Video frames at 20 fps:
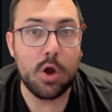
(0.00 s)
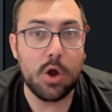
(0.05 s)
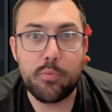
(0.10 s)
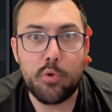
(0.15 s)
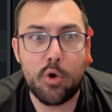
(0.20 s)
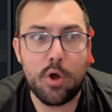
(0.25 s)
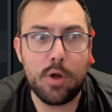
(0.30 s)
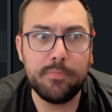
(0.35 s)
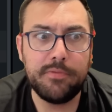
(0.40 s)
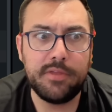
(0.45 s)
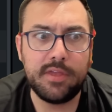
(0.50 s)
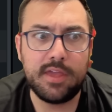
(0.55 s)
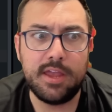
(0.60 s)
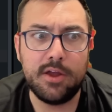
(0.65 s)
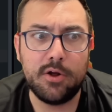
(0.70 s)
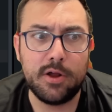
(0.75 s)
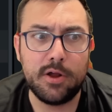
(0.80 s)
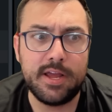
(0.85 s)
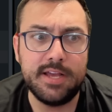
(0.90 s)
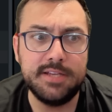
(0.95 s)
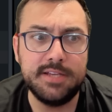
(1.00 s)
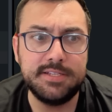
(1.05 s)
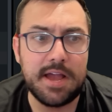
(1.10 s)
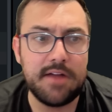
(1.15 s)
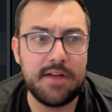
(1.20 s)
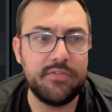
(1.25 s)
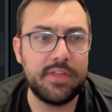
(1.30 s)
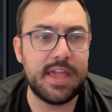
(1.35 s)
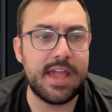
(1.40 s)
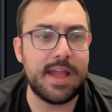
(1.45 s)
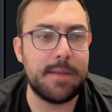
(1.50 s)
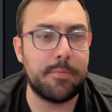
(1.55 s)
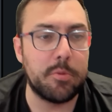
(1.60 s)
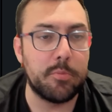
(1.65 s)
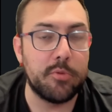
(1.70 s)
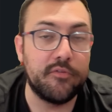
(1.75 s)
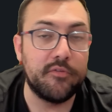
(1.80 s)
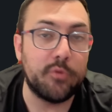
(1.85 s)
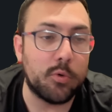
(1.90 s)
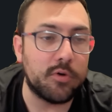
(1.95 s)
Prompt here is have the camera
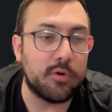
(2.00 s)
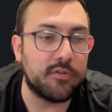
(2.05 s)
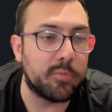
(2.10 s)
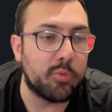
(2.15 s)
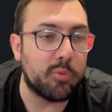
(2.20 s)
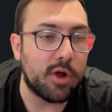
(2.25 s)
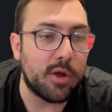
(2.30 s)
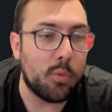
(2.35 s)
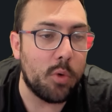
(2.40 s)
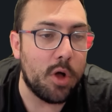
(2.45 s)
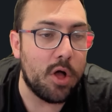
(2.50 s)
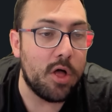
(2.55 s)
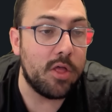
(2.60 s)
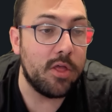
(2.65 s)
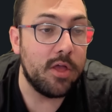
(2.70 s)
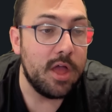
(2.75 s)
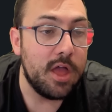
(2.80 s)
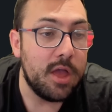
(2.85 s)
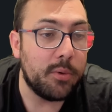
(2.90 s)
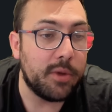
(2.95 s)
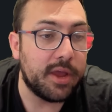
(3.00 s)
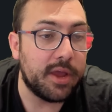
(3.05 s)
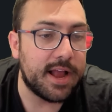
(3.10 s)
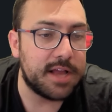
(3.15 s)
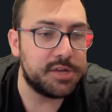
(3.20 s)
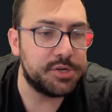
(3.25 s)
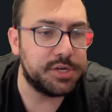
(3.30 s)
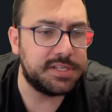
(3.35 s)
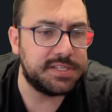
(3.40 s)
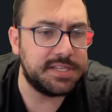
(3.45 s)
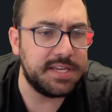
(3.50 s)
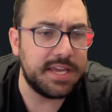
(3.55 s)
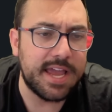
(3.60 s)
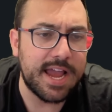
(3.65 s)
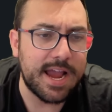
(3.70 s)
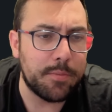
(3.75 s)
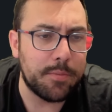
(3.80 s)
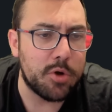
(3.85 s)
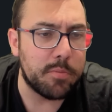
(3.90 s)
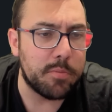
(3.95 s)
move towards the brick wall. We can actually see camera